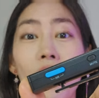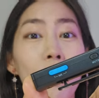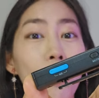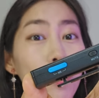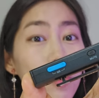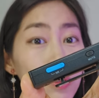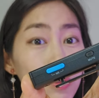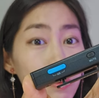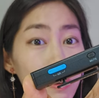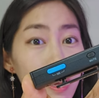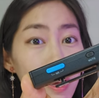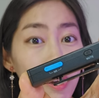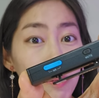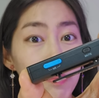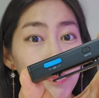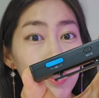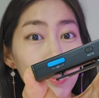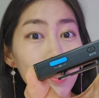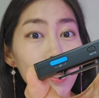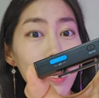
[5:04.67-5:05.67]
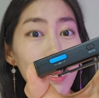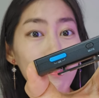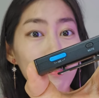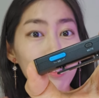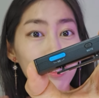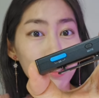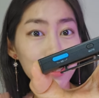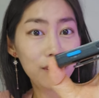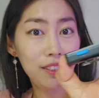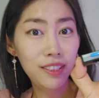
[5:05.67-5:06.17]
all the way up to
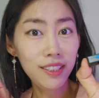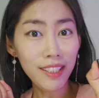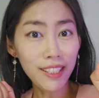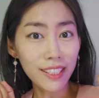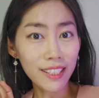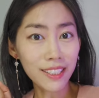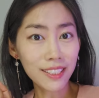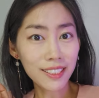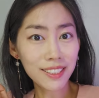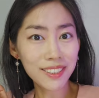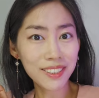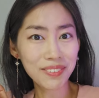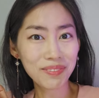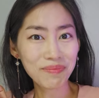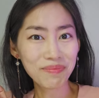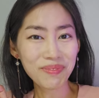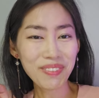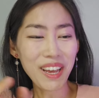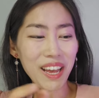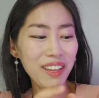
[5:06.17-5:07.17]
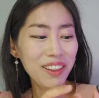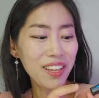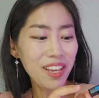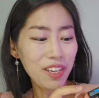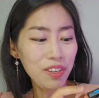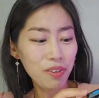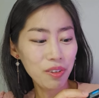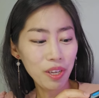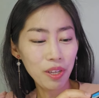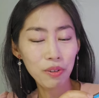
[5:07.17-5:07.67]
level 6, and
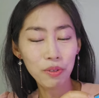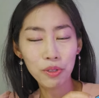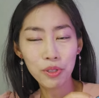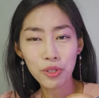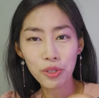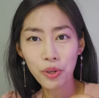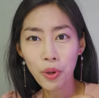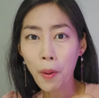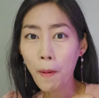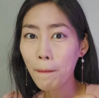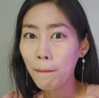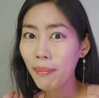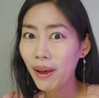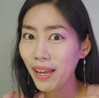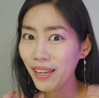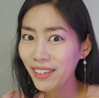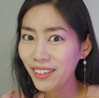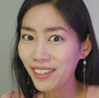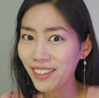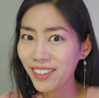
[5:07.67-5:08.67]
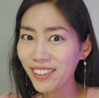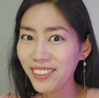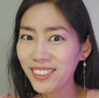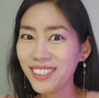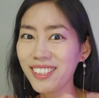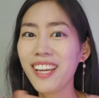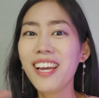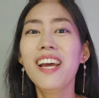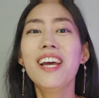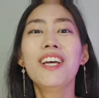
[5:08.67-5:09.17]
then you can also go
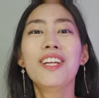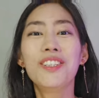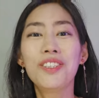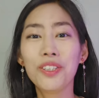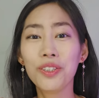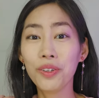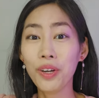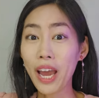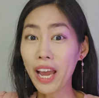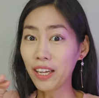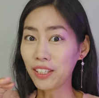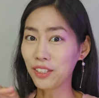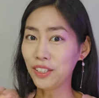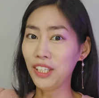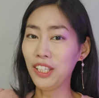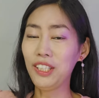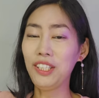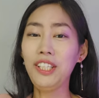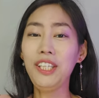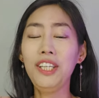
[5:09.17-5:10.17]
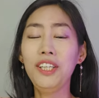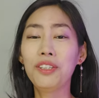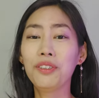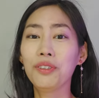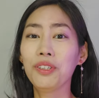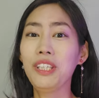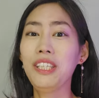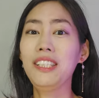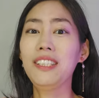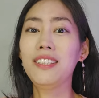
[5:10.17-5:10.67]
minus to actually
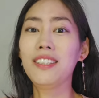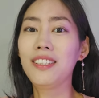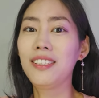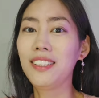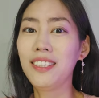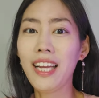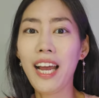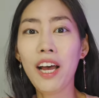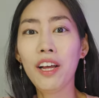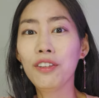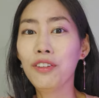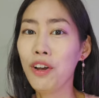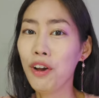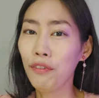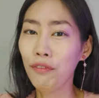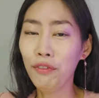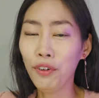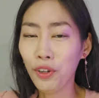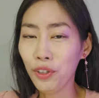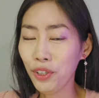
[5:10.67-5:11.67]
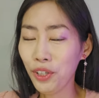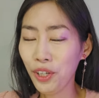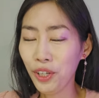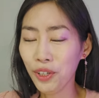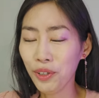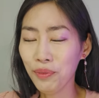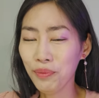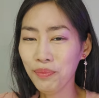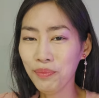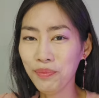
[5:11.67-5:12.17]
decrease the sound
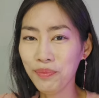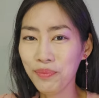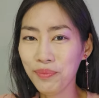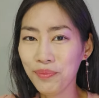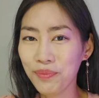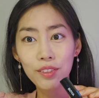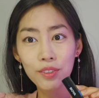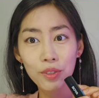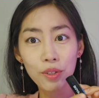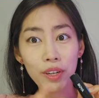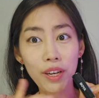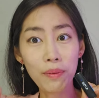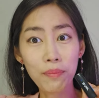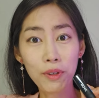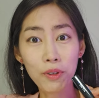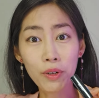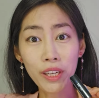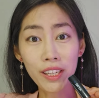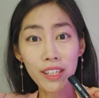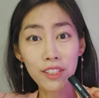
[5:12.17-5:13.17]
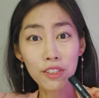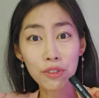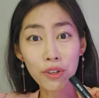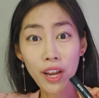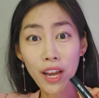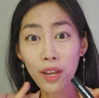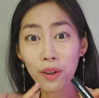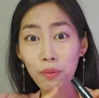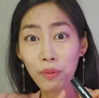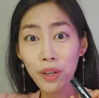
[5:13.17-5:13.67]
volume. So let me quickly
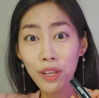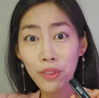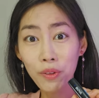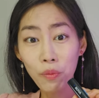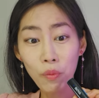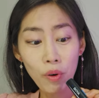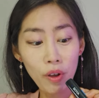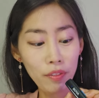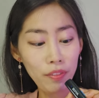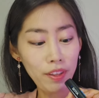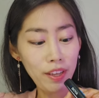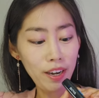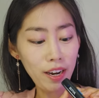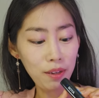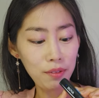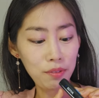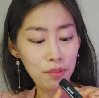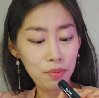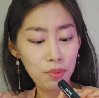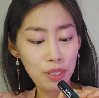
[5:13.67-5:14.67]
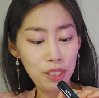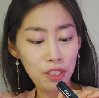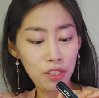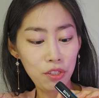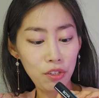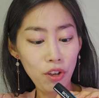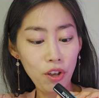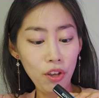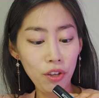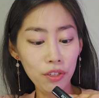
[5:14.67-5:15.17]
try with the one that I've
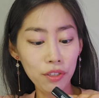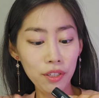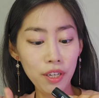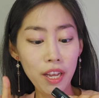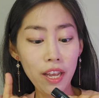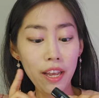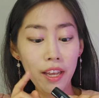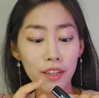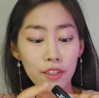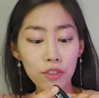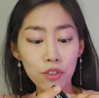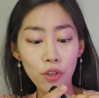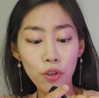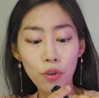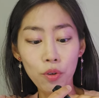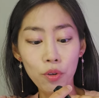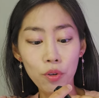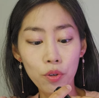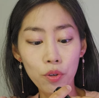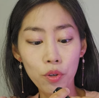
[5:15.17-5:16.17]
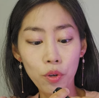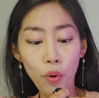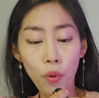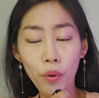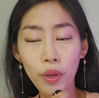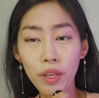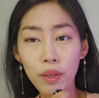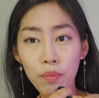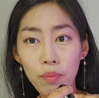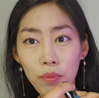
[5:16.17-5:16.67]
switched on. So
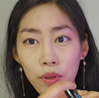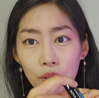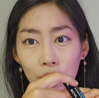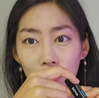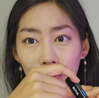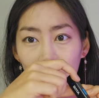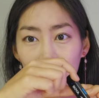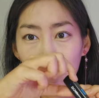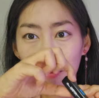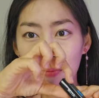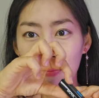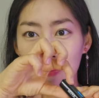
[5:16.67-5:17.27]
going mute.